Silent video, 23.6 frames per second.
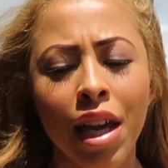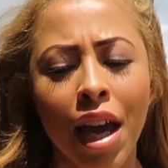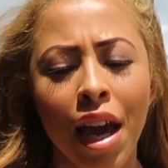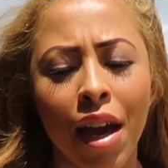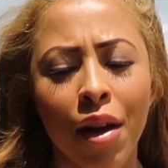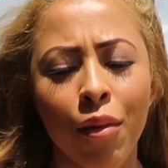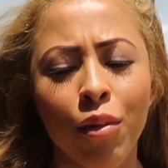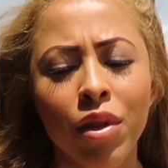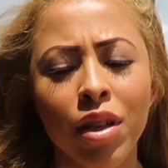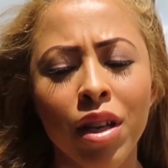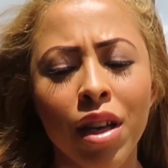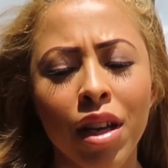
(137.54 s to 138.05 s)

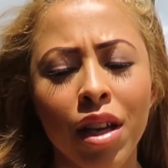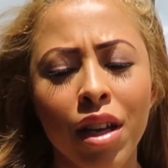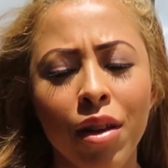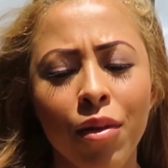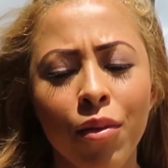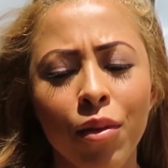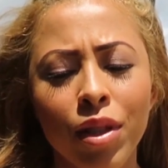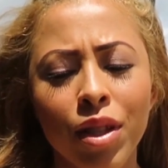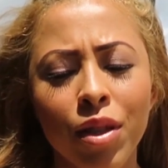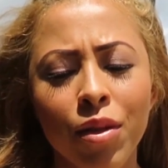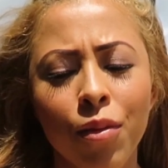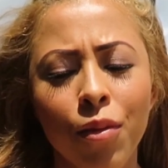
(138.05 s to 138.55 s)

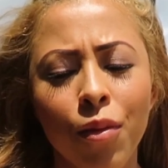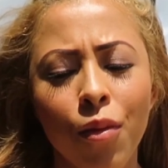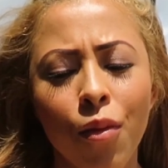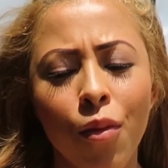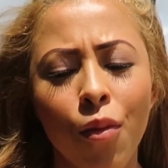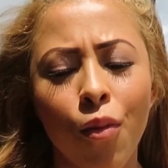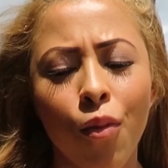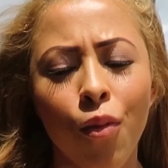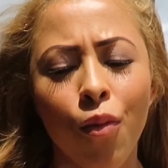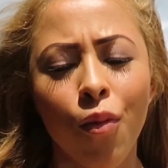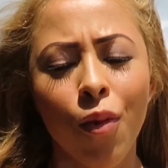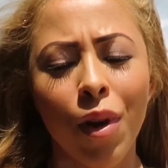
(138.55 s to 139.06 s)
it wasn't
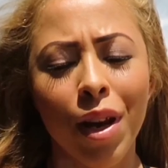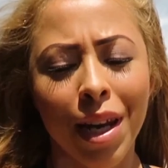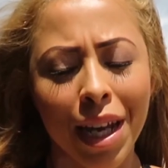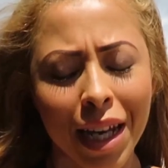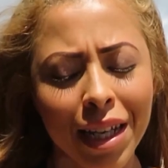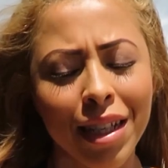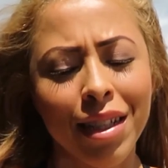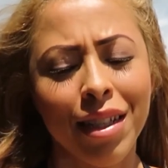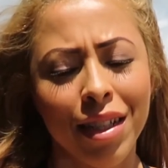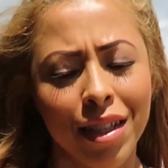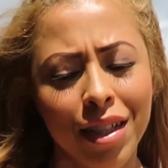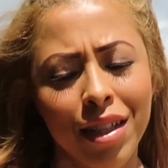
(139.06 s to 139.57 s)
an
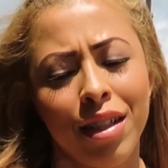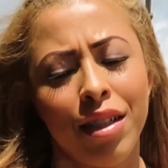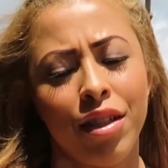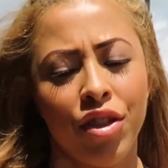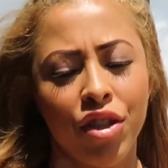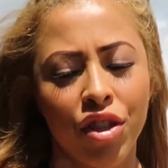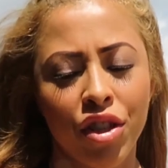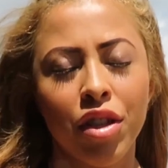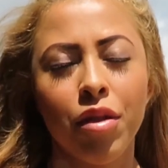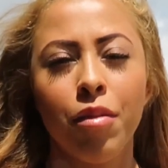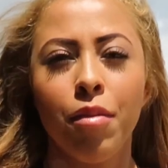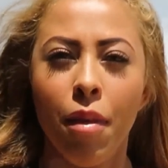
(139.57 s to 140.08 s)
easy
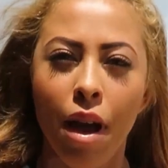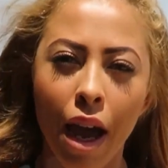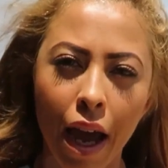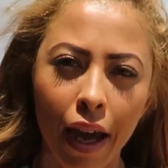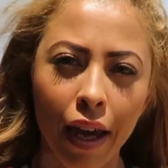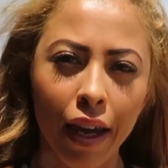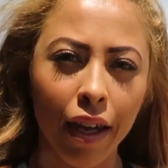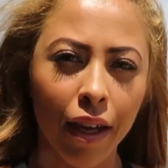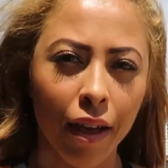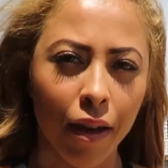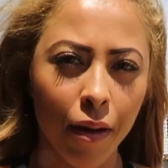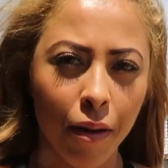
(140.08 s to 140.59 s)
decision to
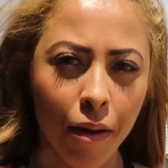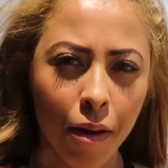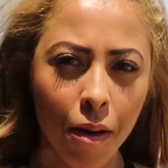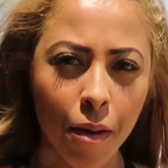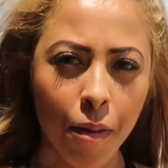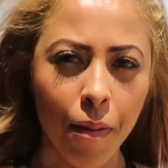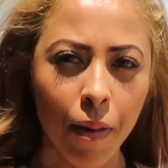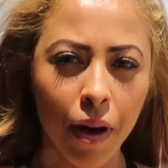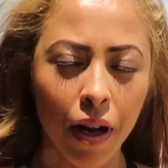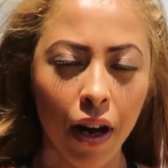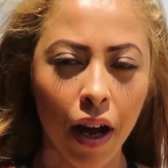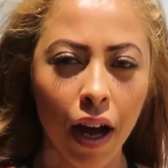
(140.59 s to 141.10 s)
make,
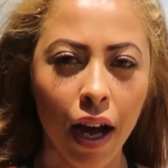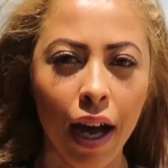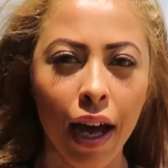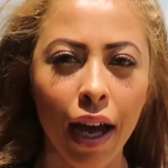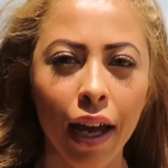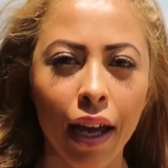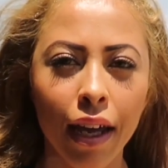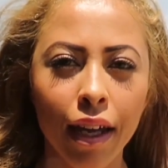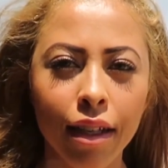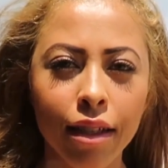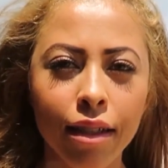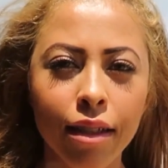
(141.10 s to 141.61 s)
but
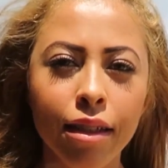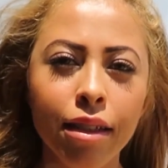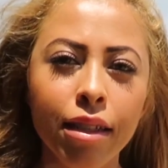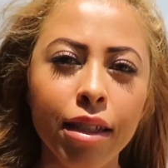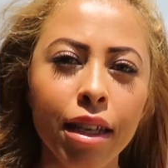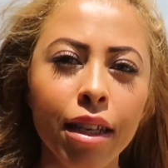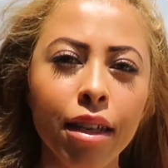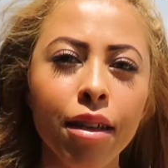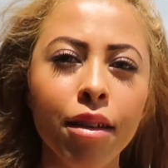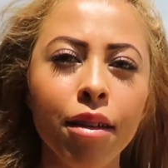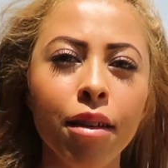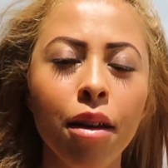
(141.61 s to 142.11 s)
I
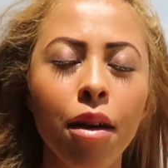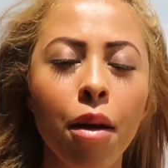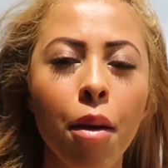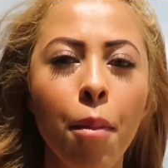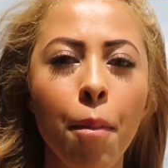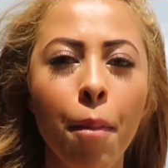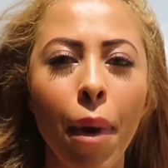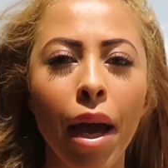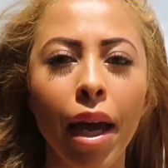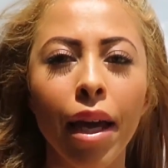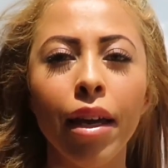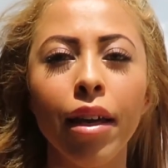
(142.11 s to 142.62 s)
did
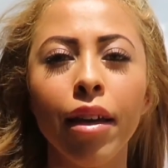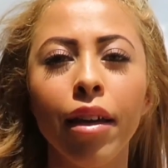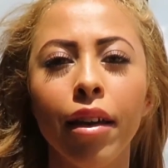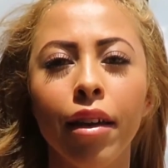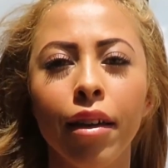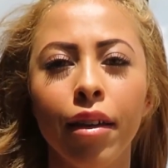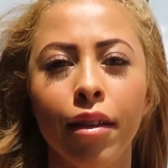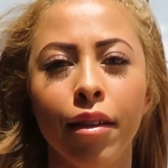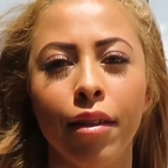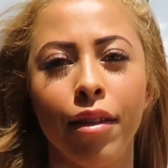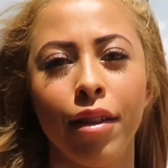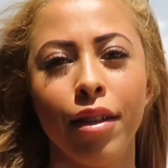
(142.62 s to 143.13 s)
make
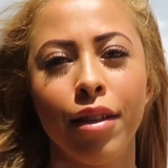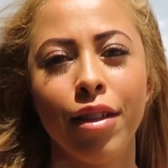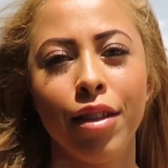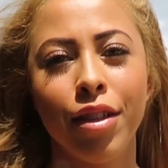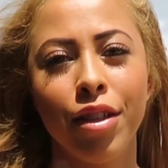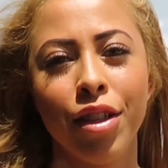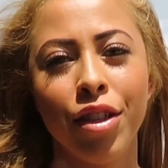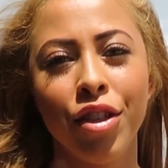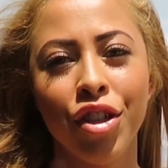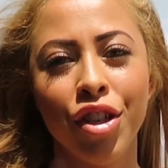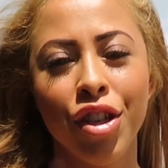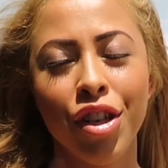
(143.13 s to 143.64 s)
the
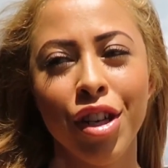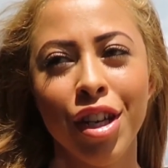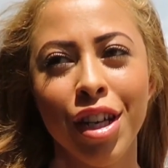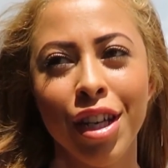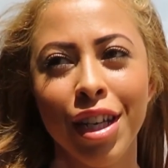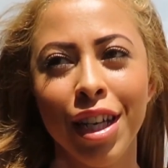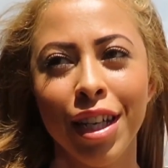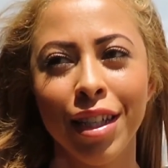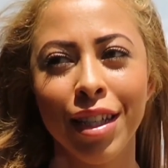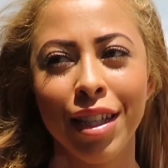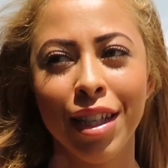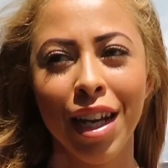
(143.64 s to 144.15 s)

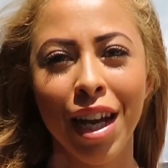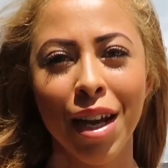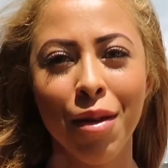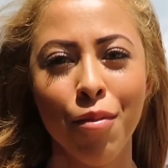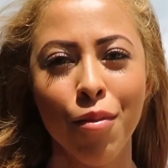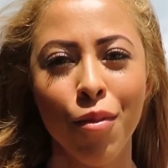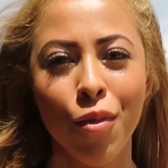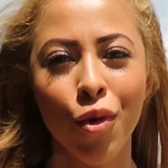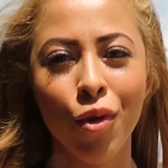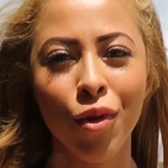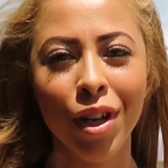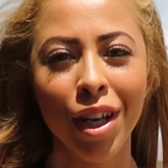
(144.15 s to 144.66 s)
decision yesterday
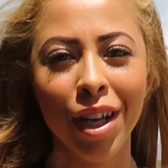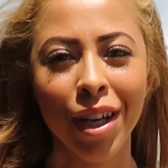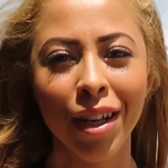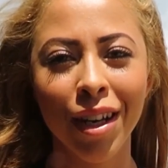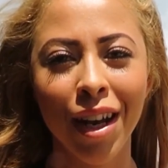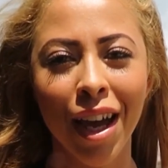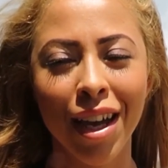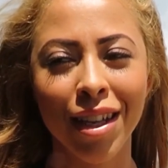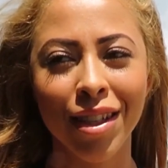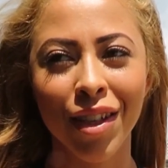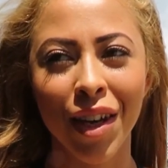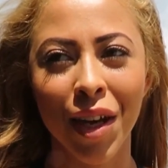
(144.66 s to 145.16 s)

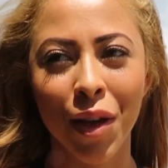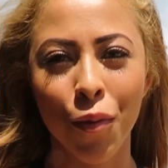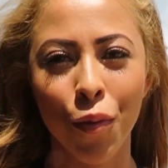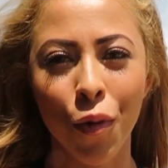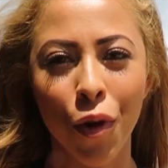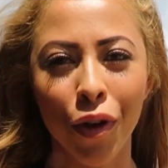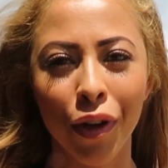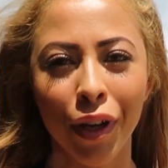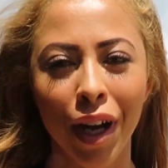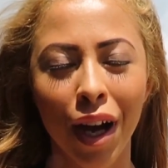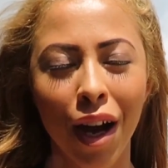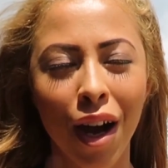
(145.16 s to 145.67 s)
morning as I
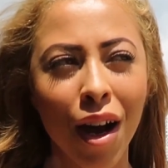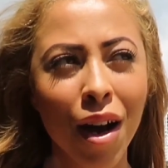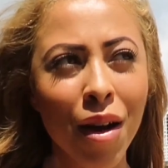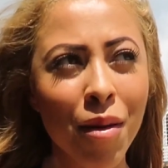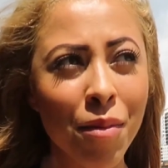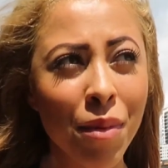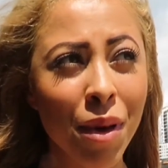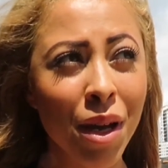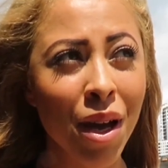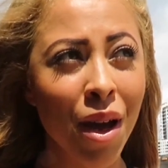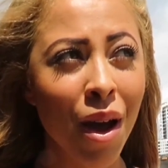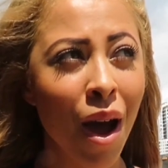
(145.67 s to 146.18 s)
woke
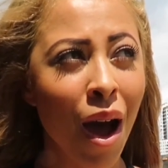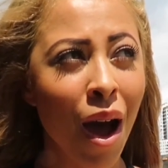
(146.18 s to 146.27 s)
up.